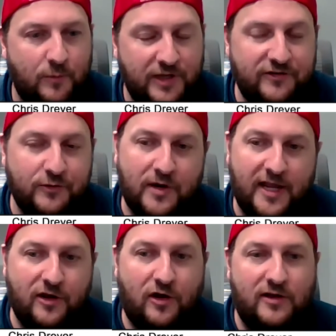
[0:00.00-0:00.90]
we do what
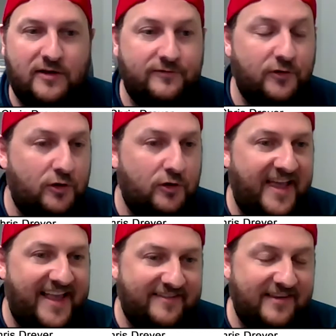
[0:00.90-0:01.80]
I call a
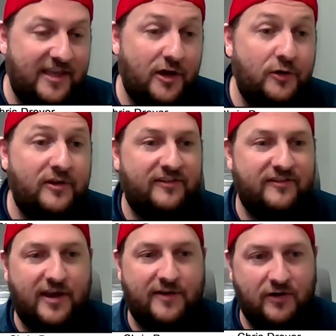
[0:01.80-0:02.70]
full SEO
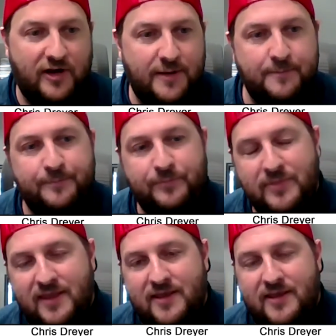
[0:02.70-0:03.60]
discovery,
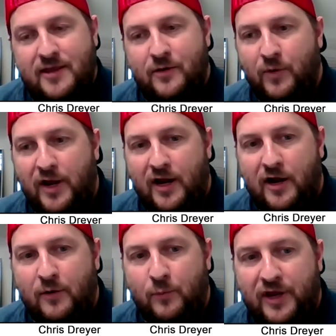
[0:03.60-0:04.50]

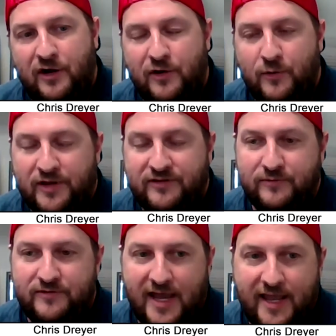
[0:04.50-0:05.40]
where we are going to
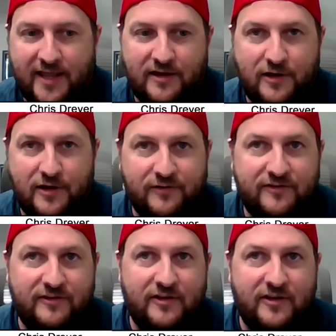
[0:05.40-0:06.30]

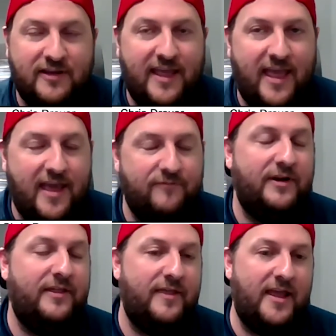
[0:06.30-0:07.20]
diagnose yeah.
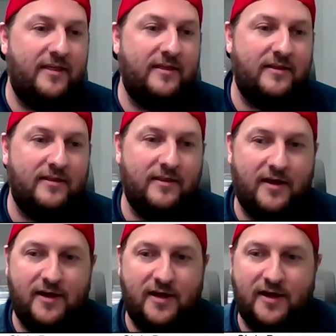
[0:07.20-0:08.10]
everything
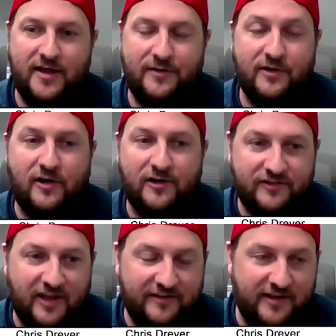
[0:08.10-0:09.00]
uh, in
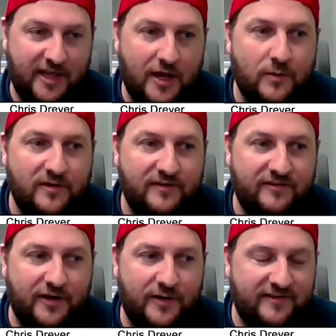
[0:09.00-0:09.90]
regards to SEO.
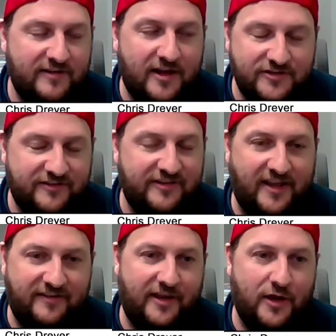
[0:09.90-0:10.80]
So it's not just an
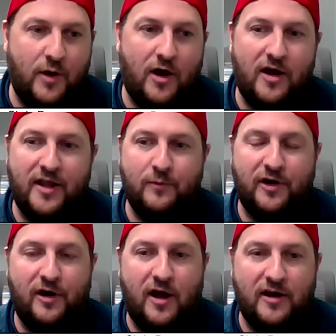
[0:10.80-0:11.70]
SEO audit
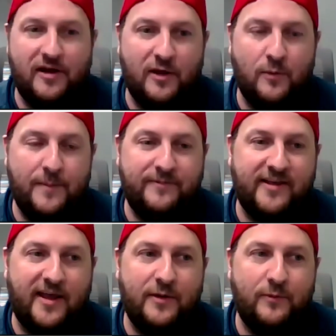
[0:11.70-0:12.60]
where you're auditing a
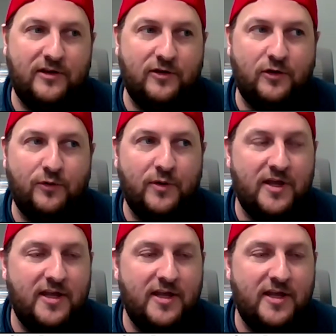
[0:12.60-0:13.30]
website. We do